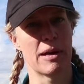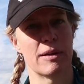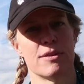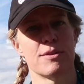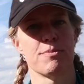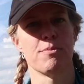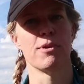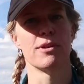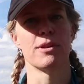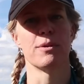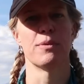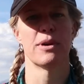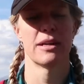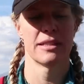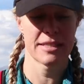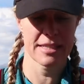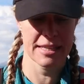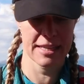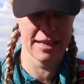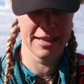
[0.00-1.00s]
mountains more than
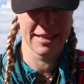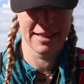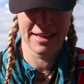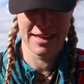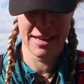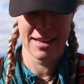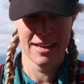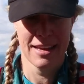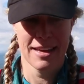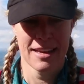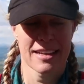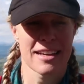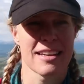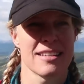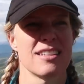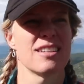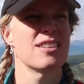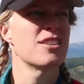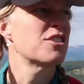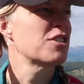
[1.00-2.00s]
once
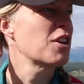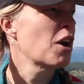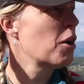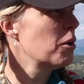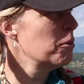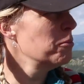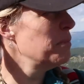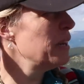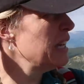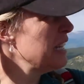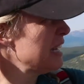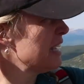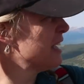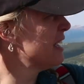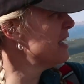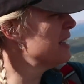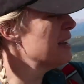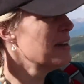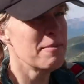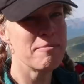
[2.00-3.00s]
because there's so many
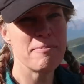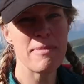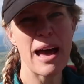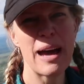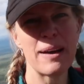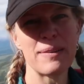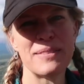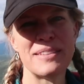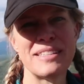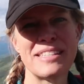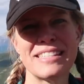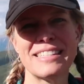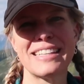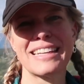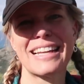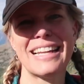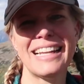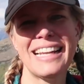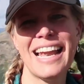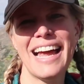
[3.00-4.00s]
mountains to
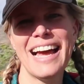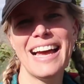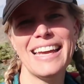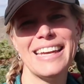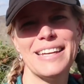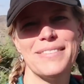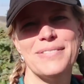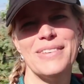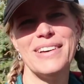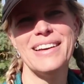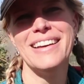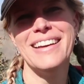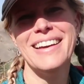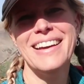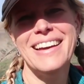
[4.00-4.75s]
climb.